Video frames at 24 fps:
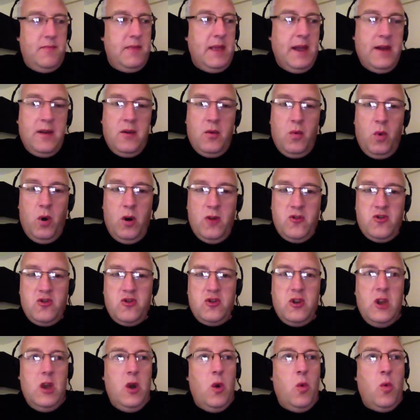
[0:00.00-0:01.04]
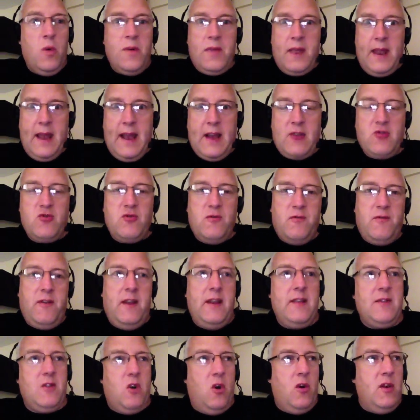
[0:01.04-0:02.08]
They had a watch with an actual
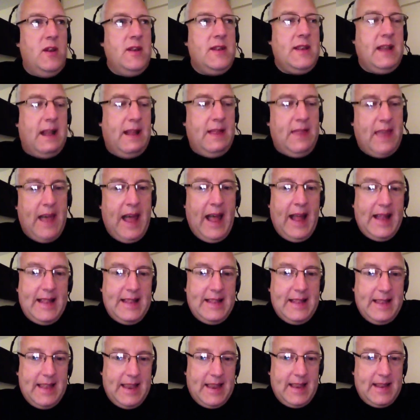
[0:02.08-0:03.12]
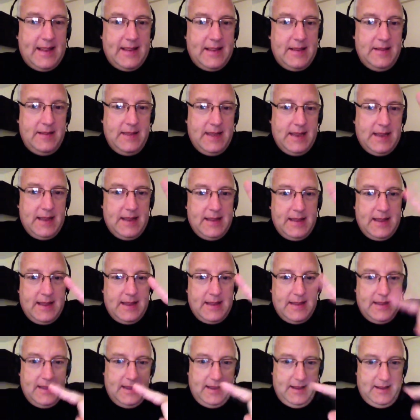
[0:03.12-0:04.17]
face on it, and the hand ticked, tick, tick,
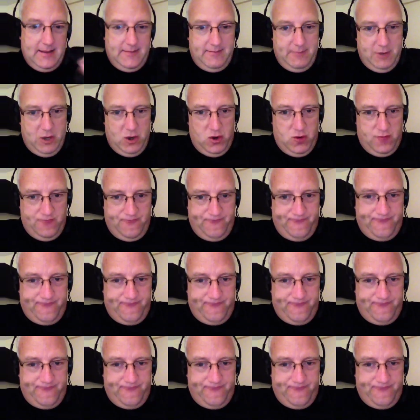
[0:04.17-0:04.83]
tick, you know.